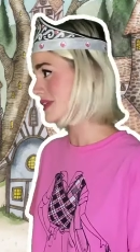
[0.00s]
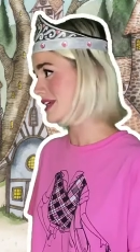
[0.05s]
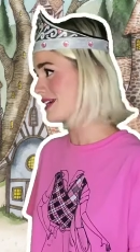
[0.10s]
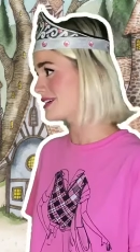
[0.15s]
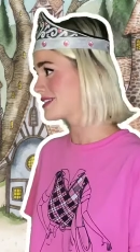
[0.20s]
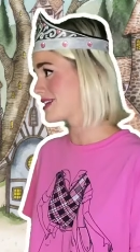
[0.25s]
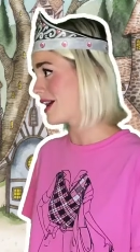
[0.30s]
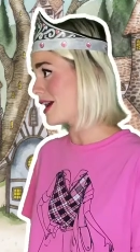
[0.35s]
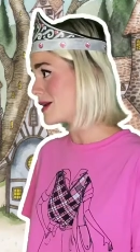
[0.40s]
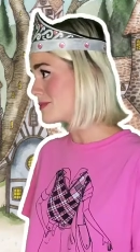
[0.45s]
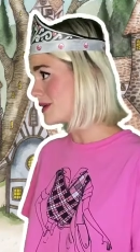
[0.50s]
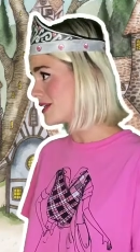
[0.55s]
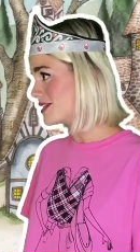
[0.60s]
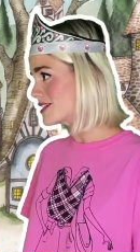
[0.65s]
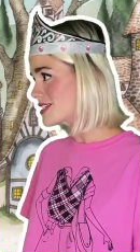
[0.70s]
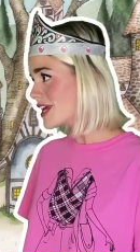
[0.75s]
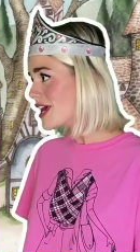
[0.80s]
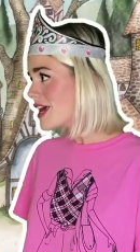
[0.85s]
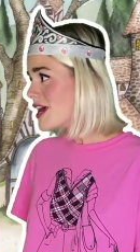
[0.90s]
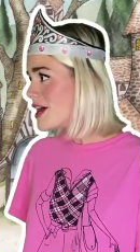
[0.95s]
with
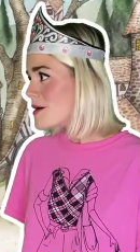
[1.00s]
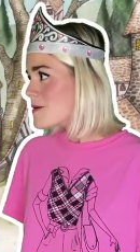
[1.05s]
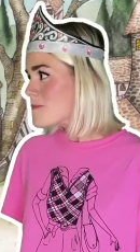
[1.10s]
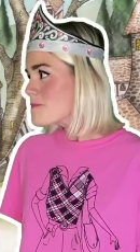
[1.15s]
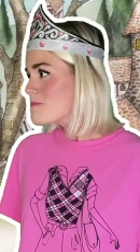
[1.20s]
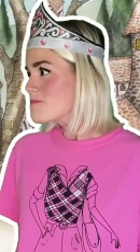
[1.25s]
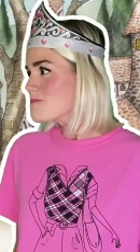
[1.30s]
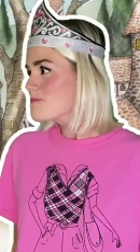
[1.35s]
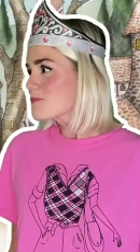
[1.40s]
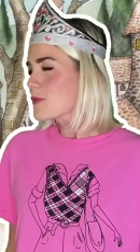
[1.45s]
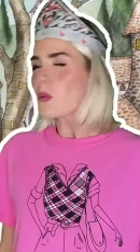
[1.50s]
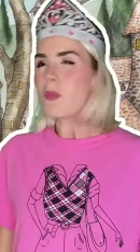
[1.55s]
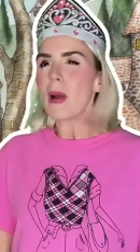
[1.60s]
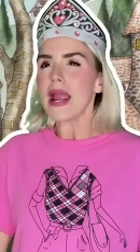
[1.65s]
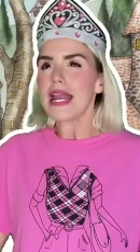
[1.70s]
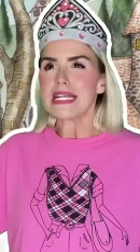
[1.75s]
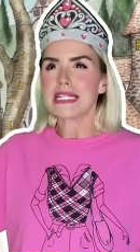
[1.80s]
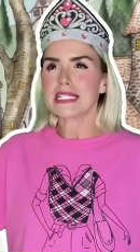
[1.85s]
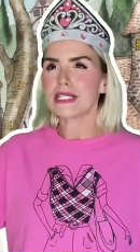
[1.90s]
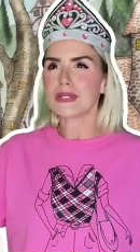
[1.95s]
excitement.
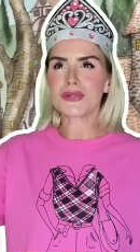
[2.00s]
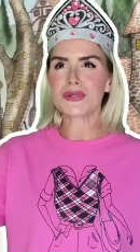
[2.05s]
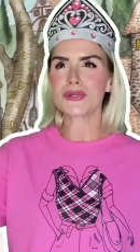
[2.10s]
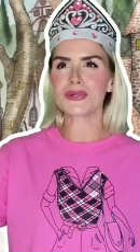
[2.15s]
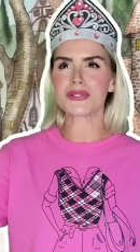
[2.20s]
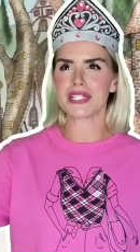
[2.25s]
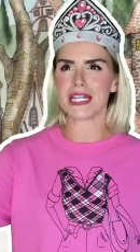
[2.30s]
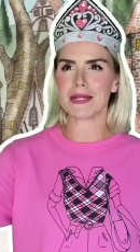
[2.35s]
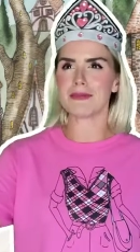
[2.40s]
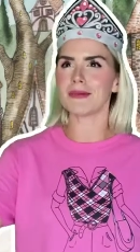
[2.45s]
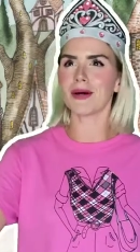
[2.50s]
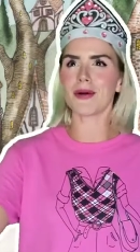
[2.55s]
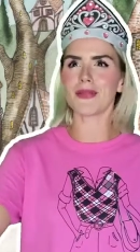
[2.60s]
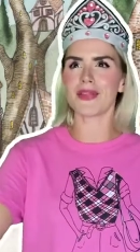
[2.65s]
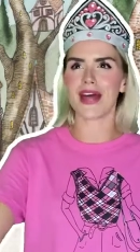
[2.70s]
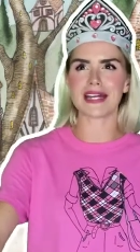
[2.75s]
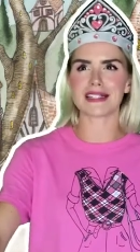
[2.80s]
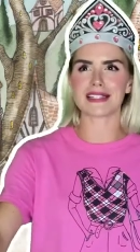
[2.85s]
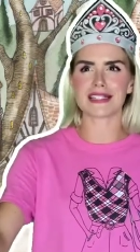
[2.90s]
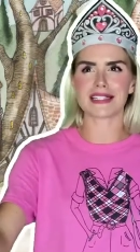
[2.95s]
Wait until you see me on
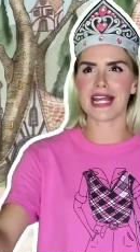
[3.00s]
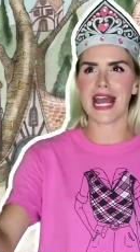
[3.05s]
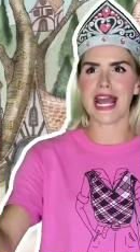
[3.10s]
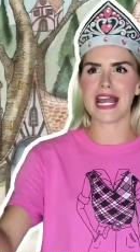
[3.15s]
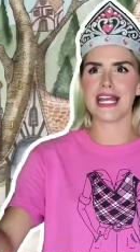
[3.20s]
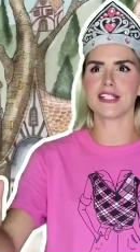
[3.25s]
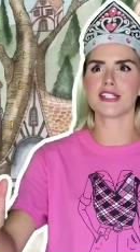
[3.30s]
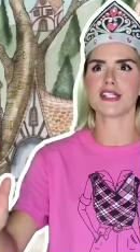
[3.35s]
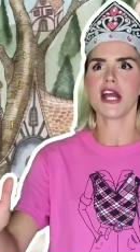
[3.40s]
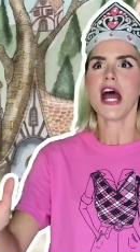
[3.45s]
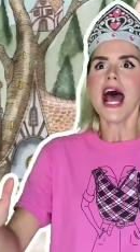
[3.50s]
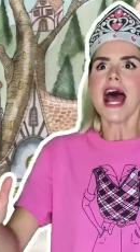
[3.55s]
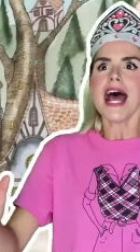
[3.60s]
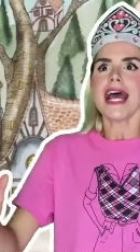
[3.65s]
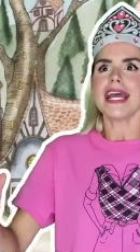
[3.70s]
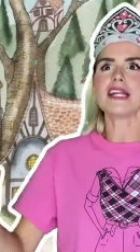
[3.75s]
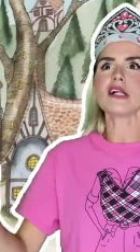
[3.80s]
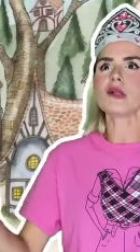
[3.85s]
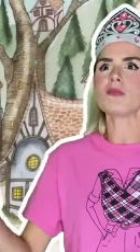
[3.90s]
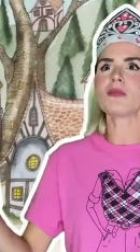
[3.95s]
that stage.
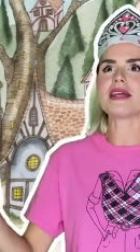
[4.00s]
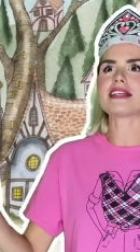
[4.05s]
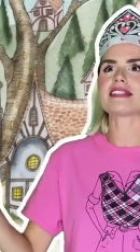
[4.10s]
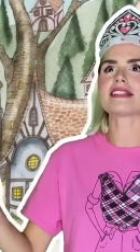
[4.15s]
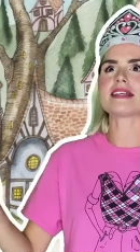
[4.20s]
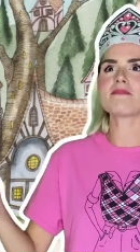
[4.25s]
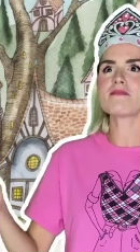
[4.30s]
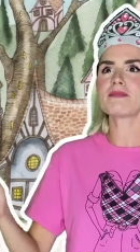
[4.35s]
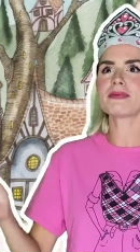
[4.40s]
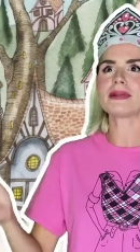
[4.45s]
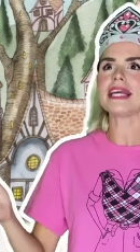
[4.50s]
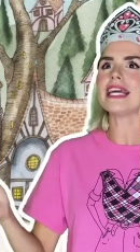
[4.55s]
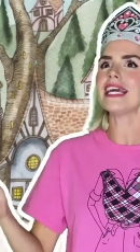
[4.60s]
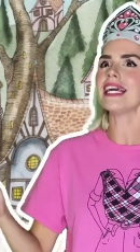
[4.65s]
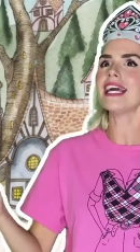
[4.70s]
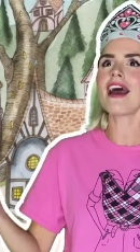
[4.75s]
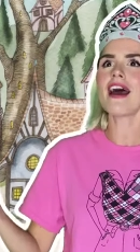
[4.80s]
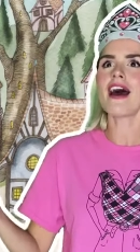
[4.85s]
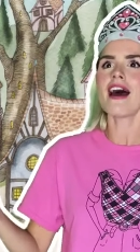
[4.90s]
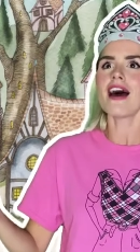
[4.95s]
It'll be
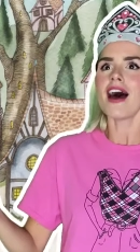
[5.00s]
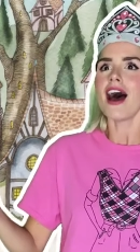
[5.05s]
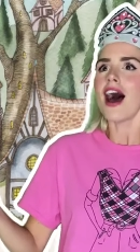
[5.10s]
simply uh,